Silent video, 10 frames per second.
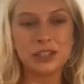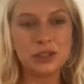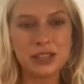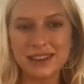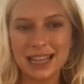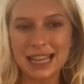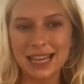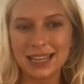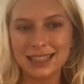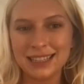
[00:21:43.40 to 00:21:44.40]
you live in
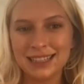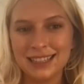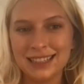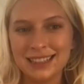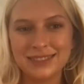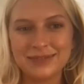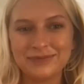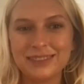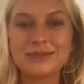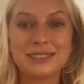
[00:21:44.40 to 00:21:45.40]
LA? Yeah
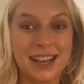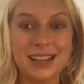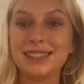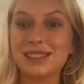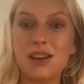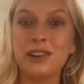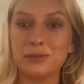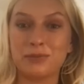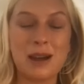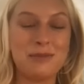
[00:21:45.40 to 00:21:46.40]
chances are you'll
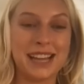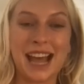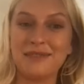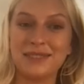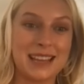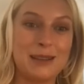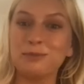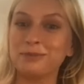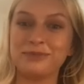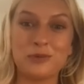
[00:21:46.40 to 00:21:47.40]
probably have
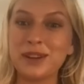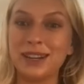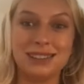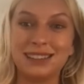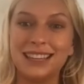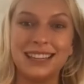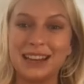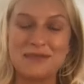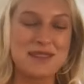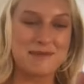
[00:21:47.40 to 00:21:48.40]
some weird thing
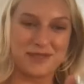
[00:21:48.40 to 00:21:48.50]
come up